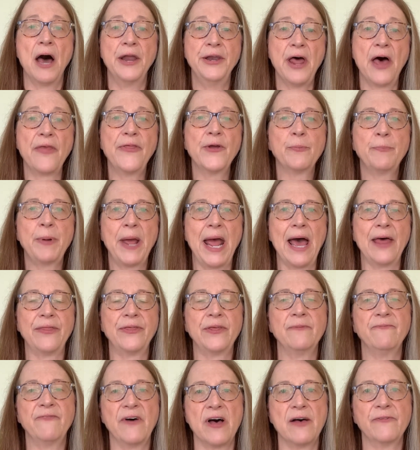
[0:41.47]
Another
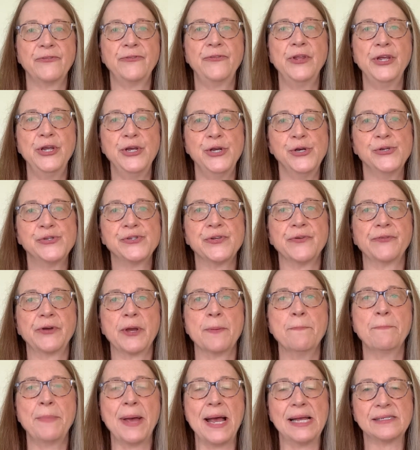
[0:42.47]
path involves the use
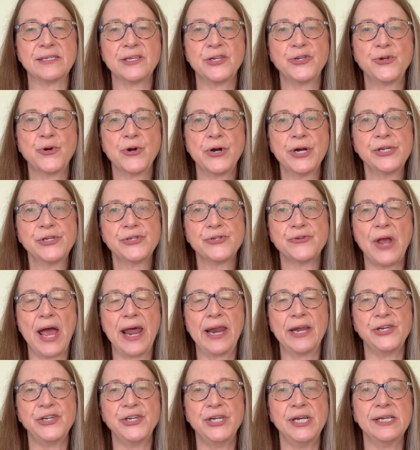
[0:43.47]
of compensatory
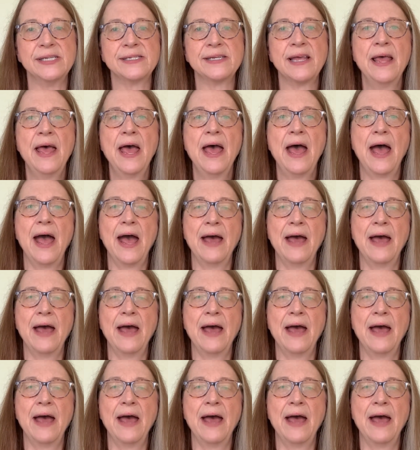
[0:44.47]
strategies,